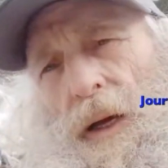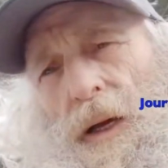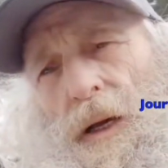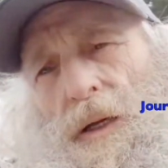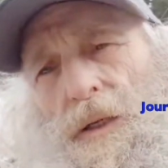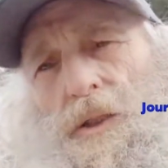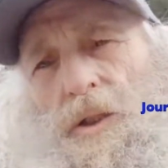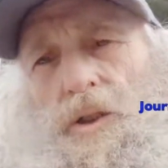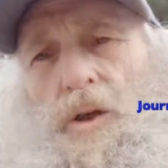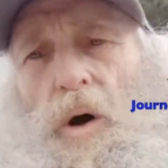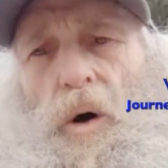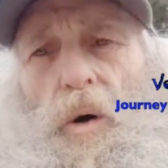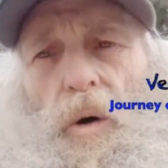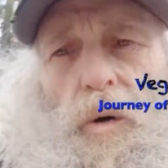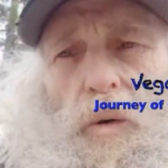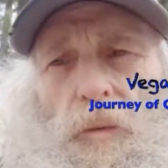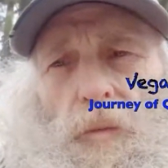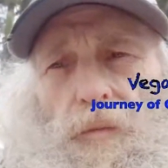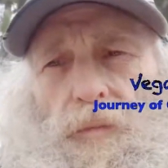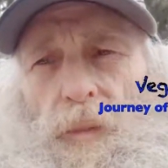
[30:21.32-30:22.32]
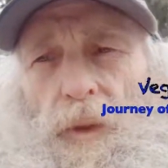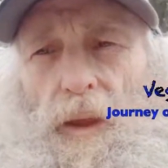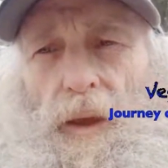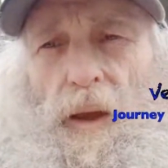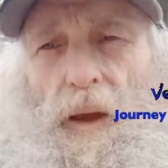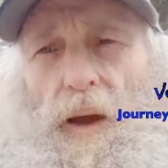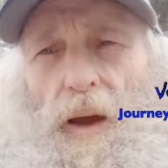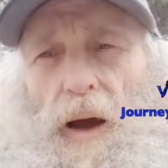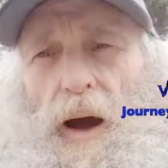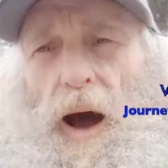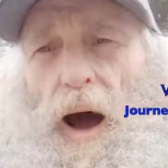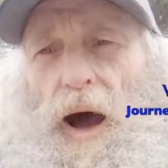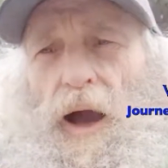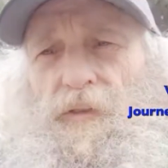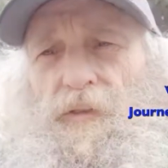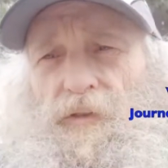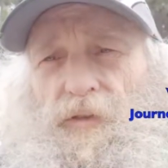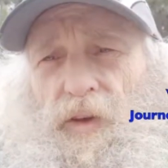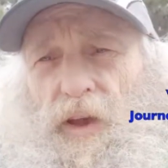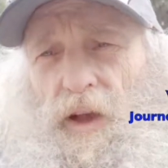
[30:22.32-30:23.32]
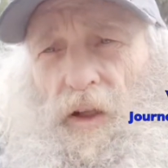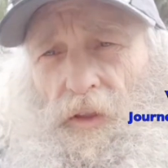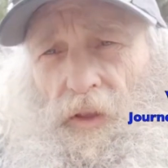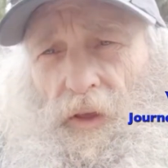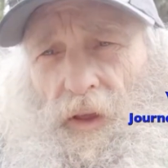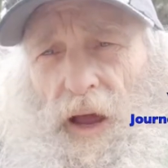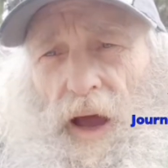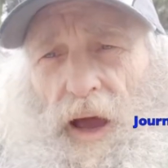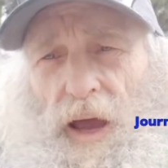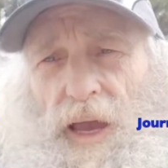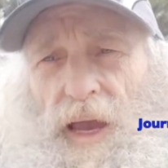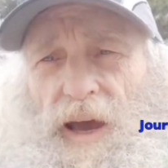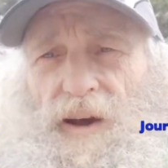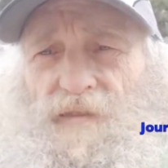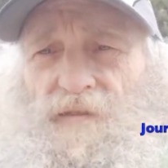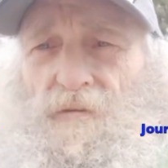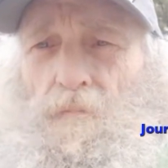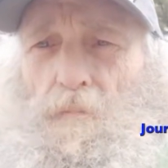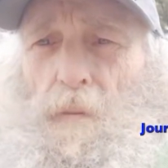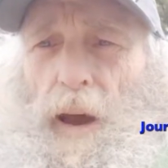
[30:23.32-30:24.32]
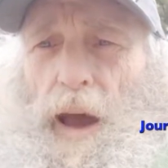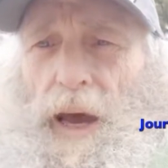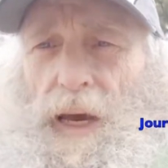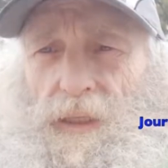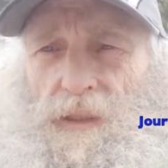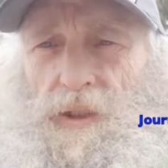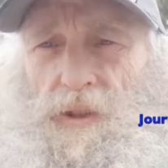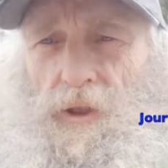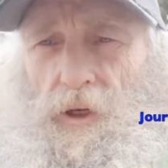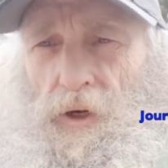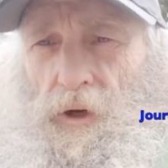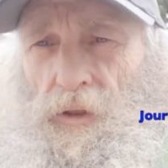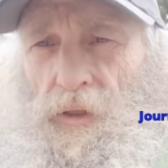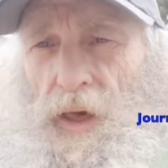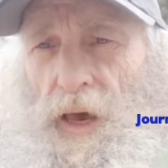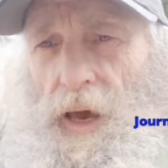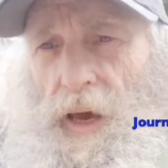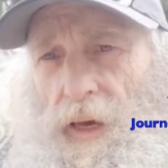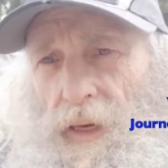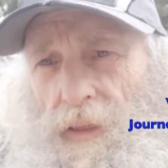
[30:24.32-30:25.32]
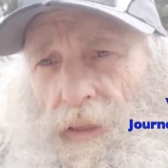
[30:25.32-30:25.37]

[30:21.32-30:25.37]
So I feel that I have mastered that.